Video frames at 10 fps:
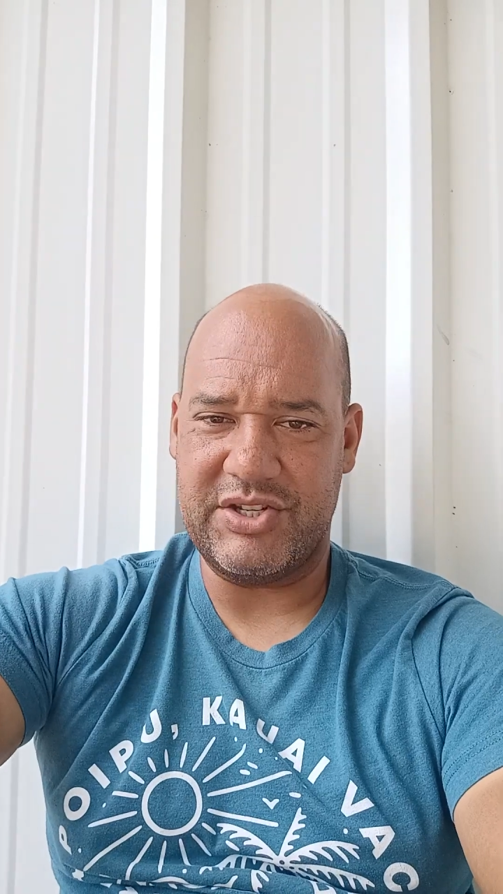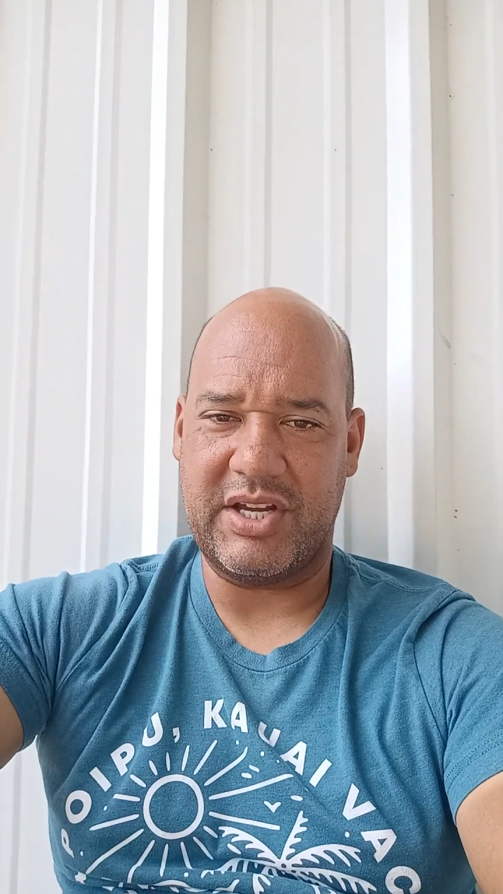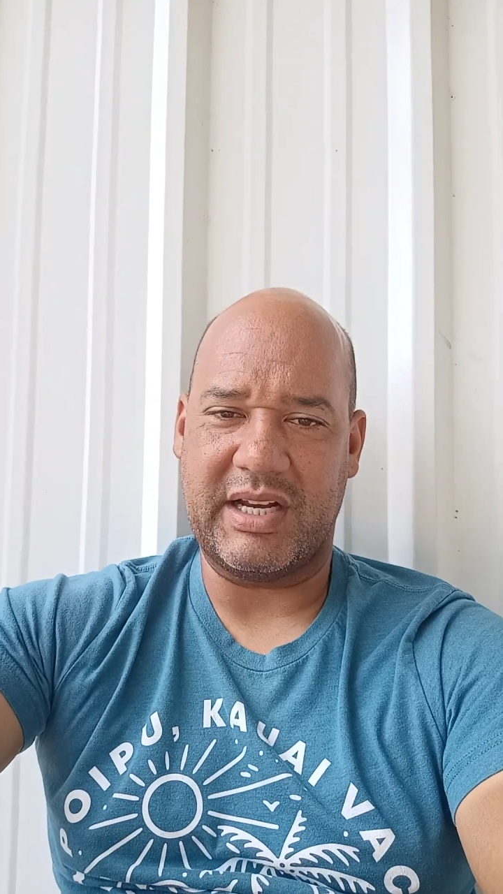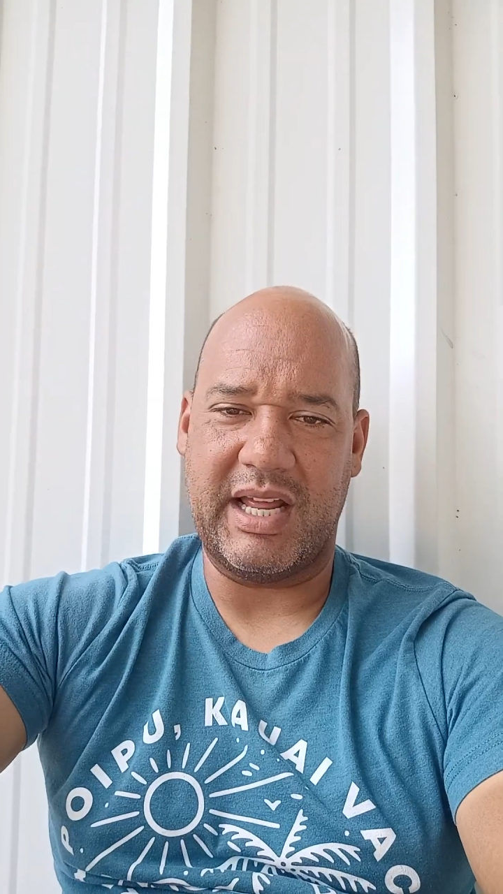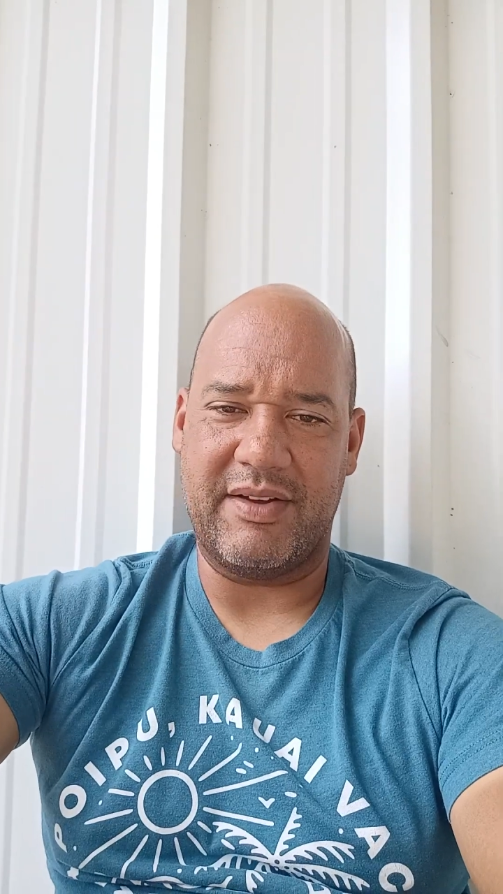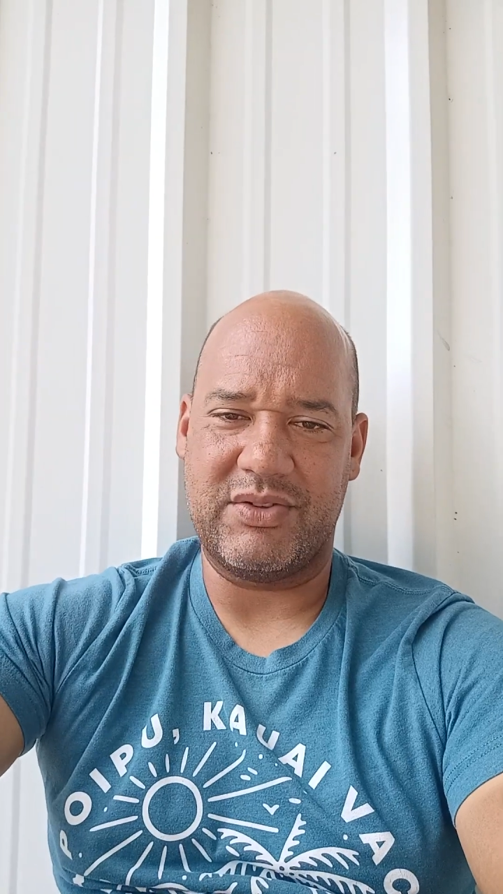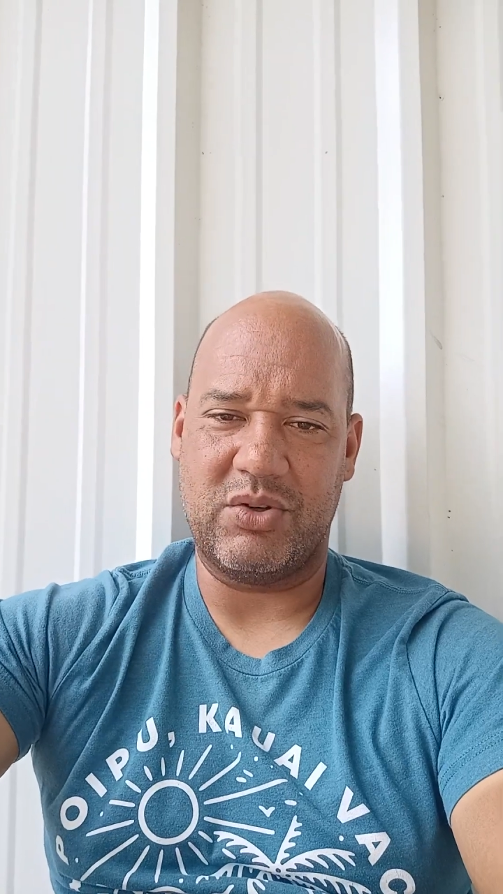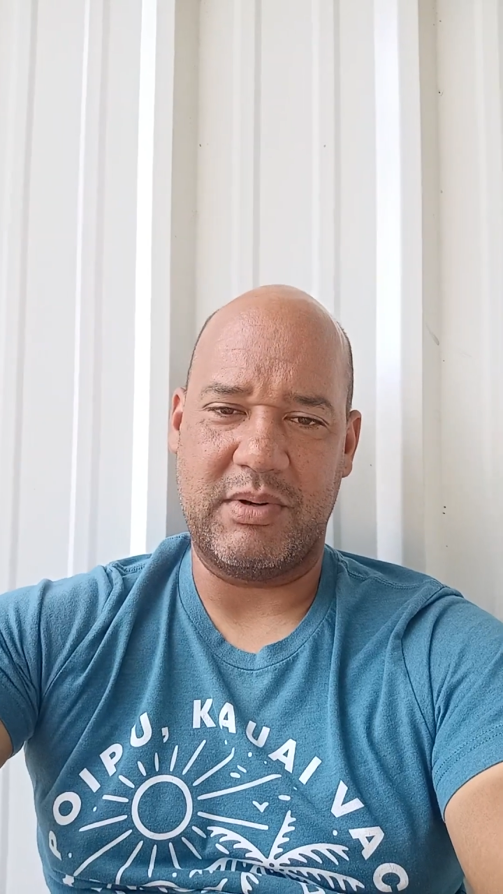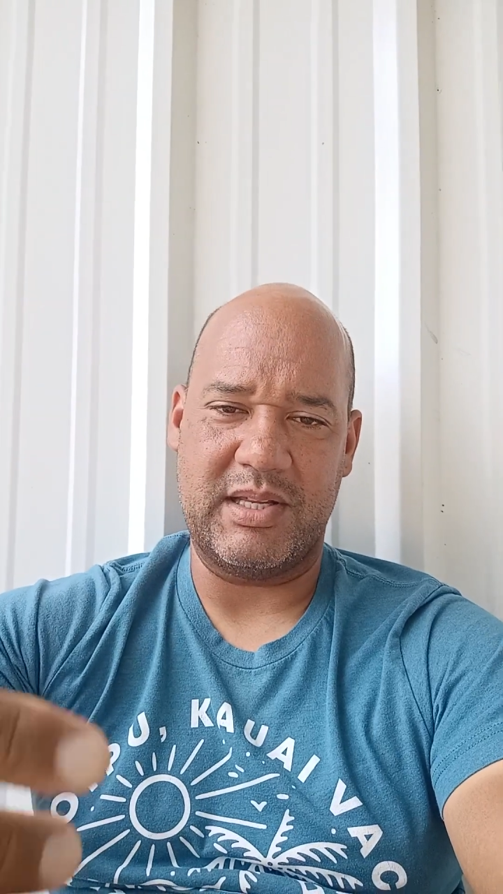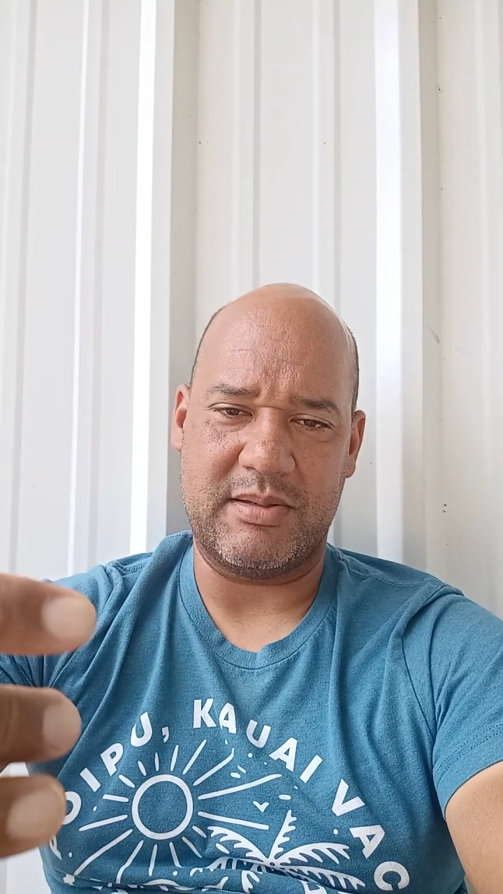you got to have so
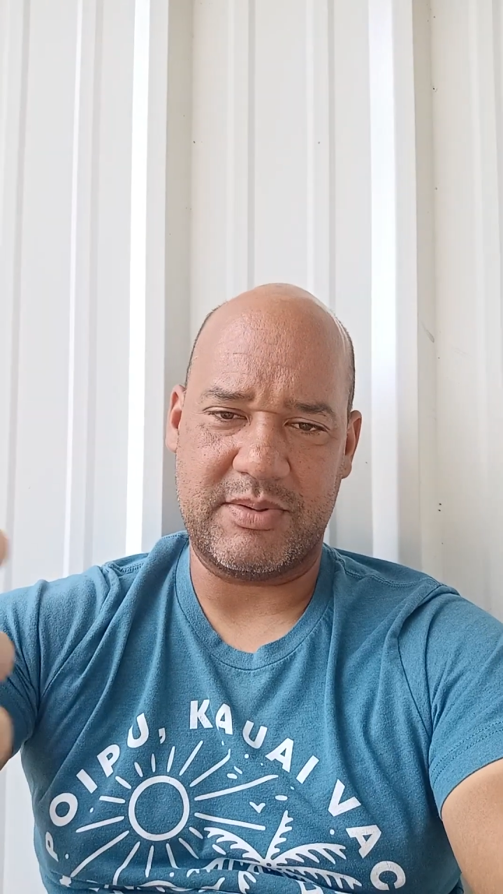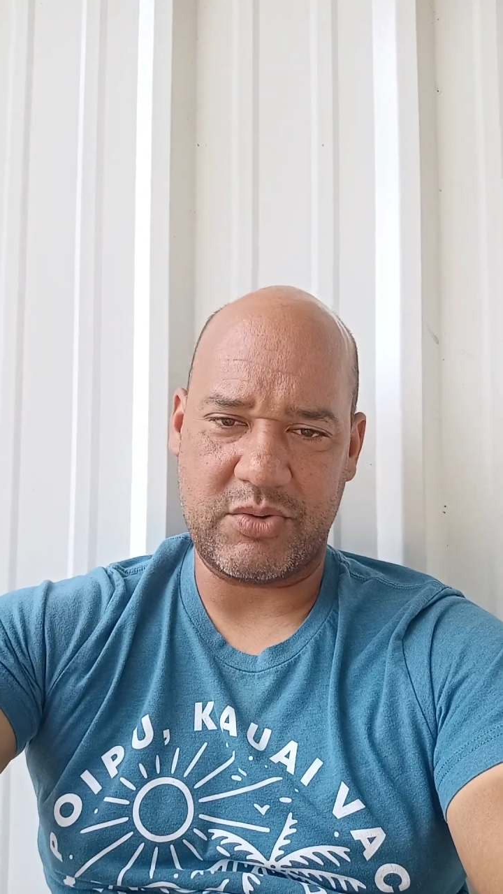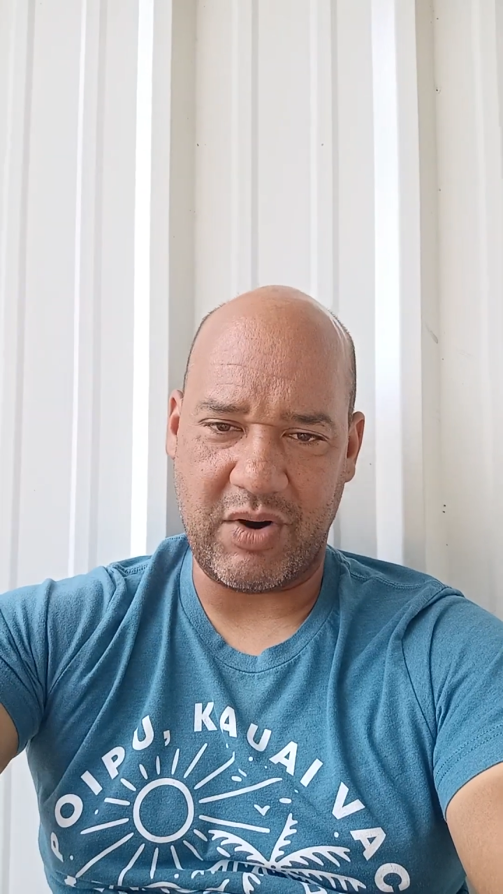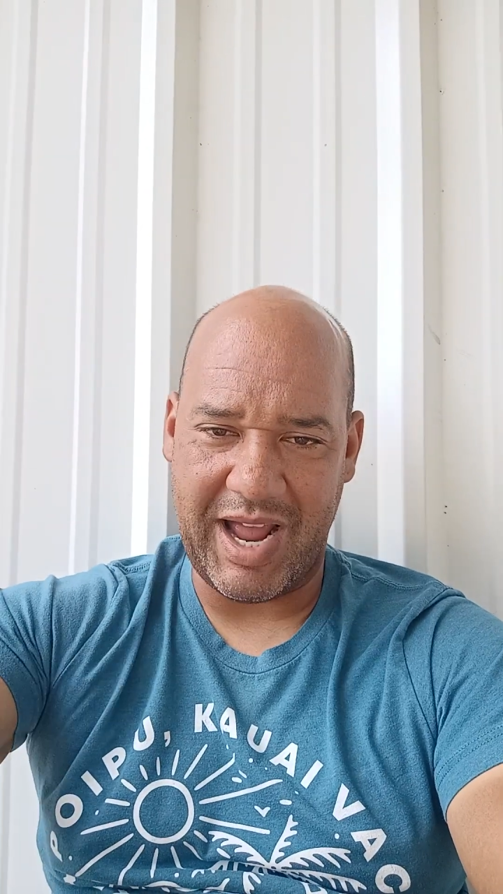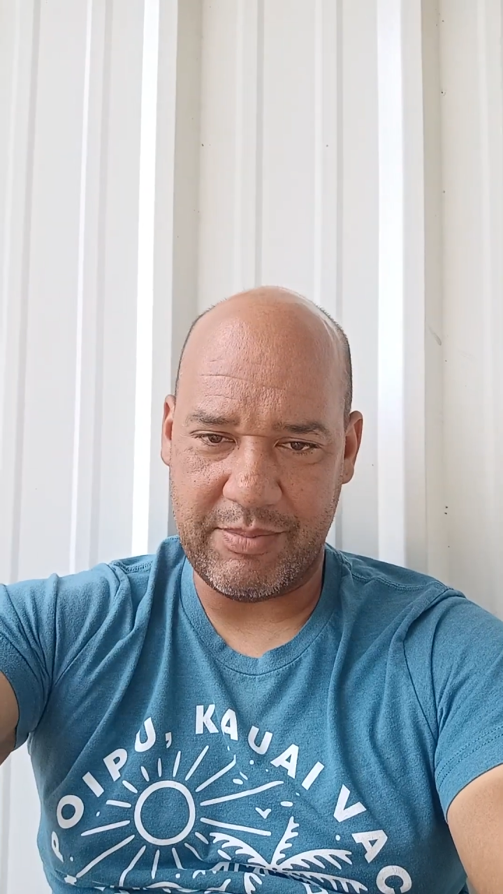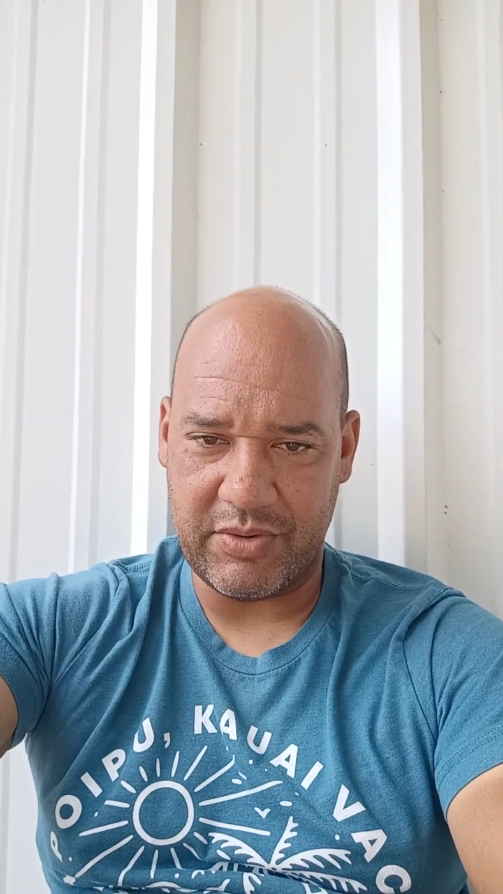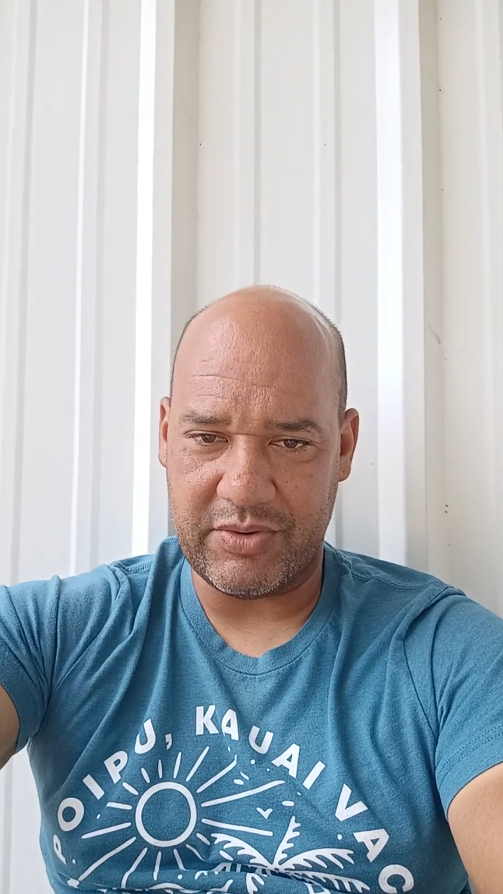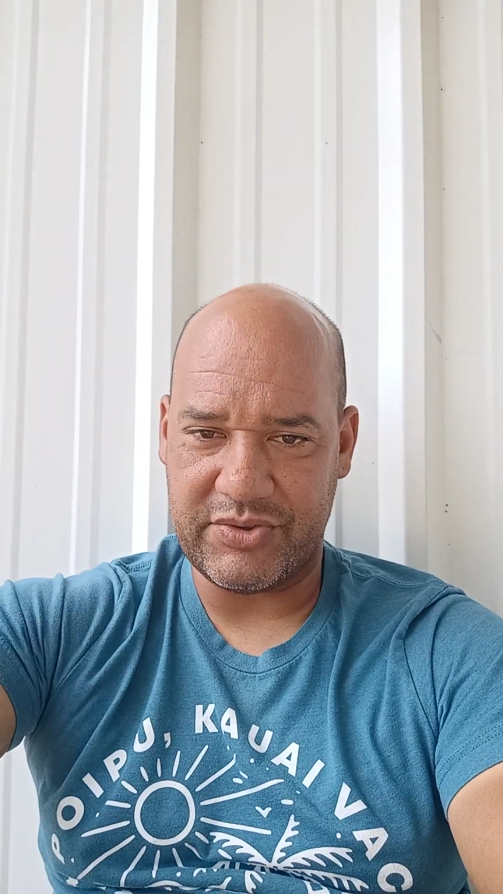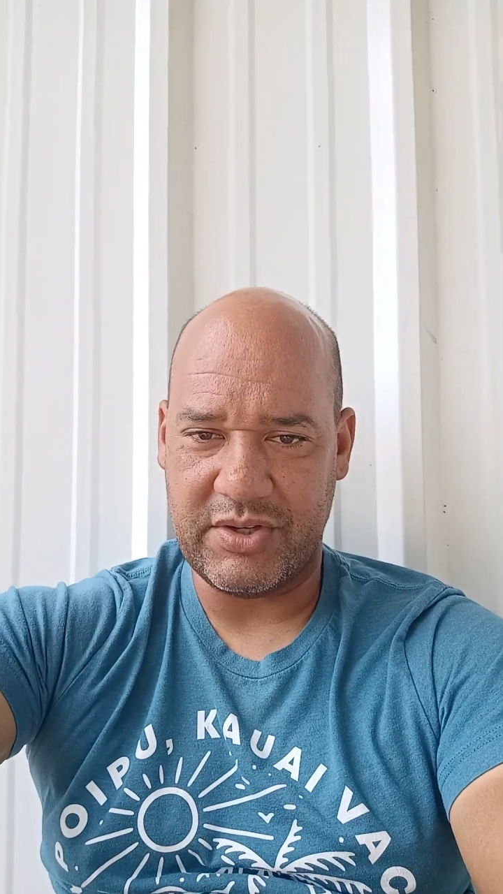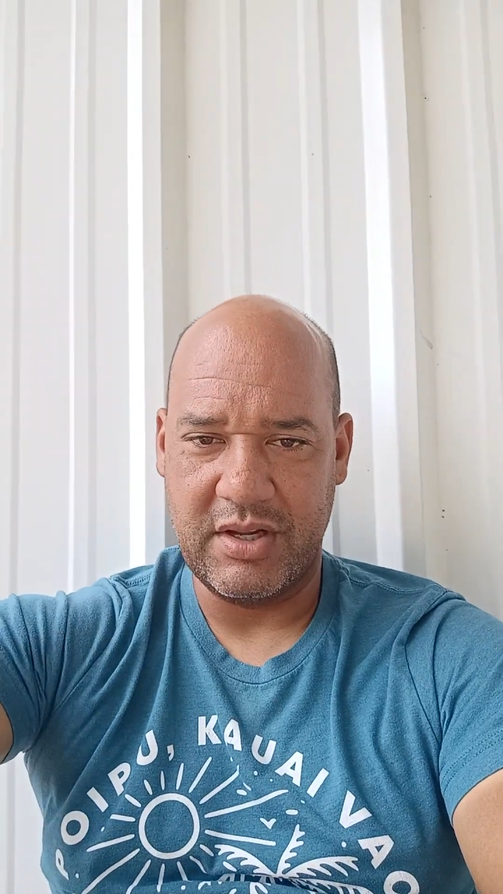many
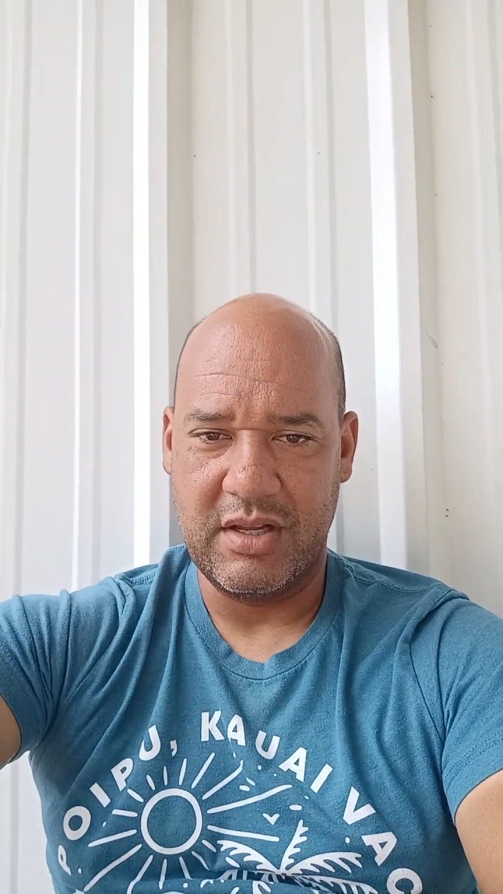subscribers,